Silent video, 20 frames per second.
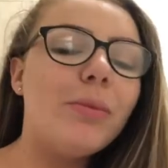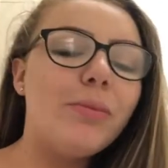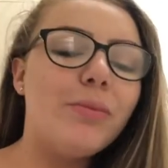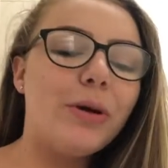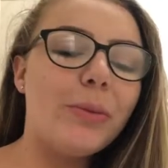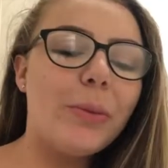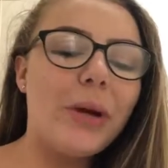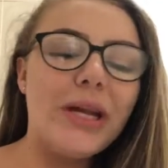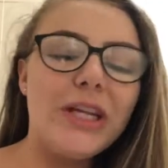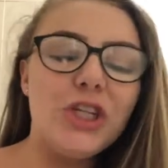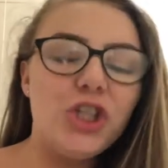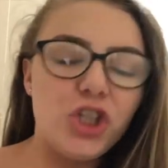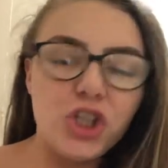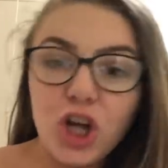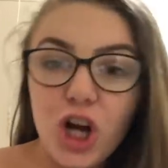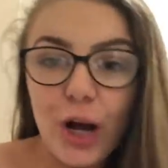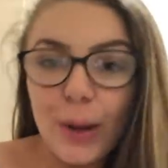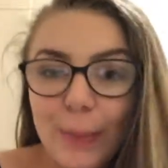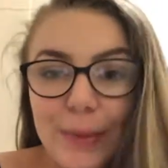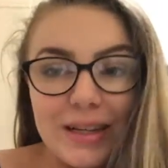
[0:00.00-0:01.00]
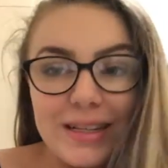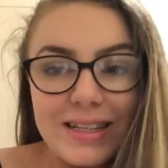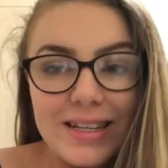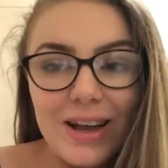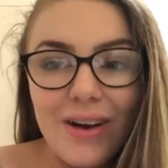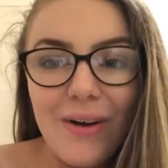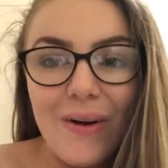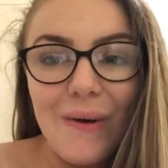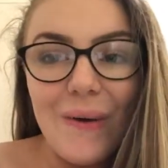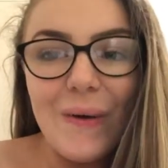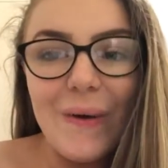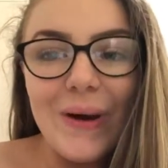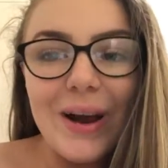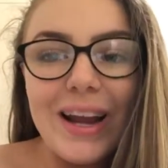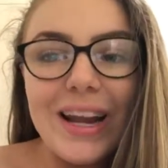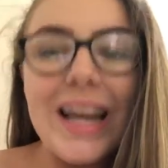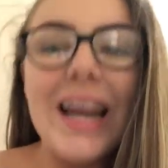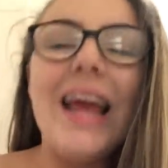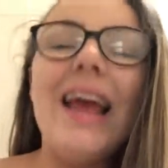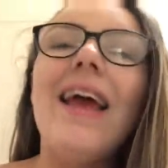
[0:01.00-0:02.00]
and put my pajamas
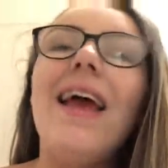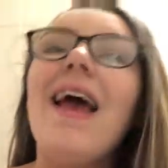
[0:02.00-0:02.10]
on